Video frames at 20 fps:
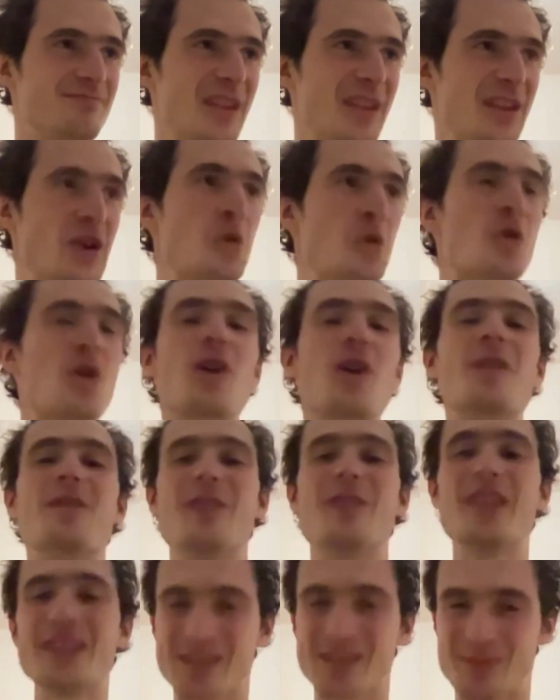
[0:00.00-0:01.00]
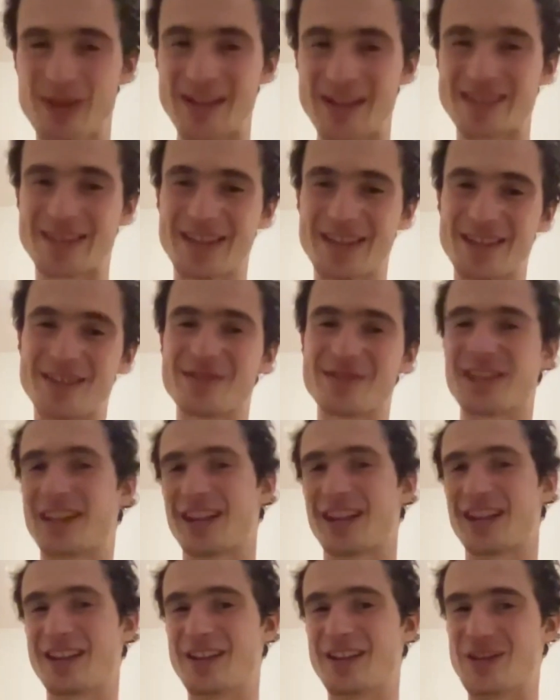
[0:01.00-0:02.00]
you know, convince myself that
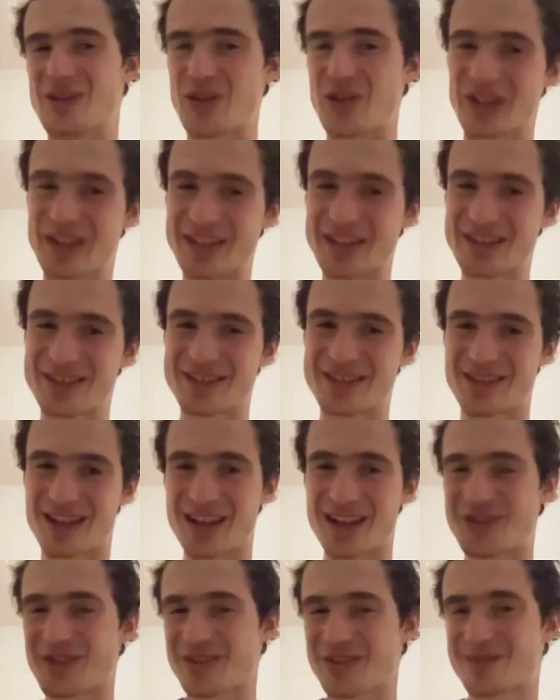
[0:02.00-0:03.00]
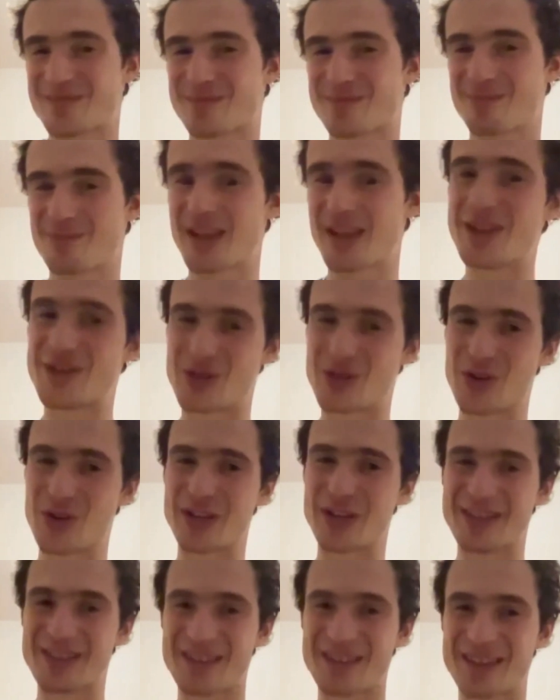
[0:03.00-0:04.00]
I enjoy it. I just enjoy
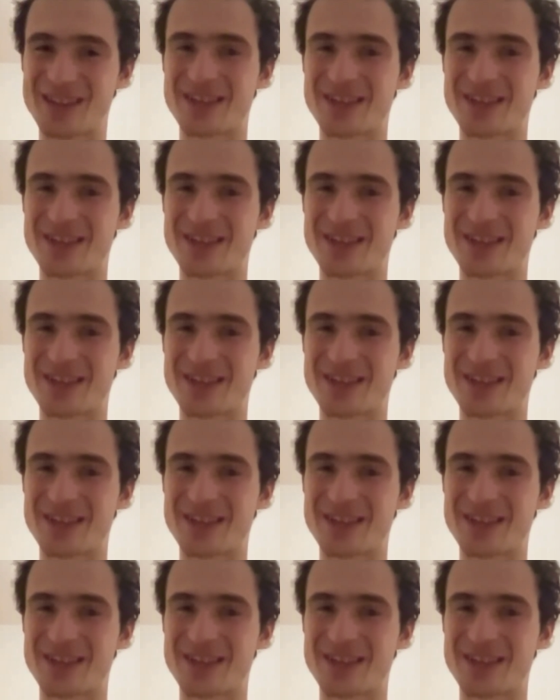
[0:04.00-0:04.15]
it.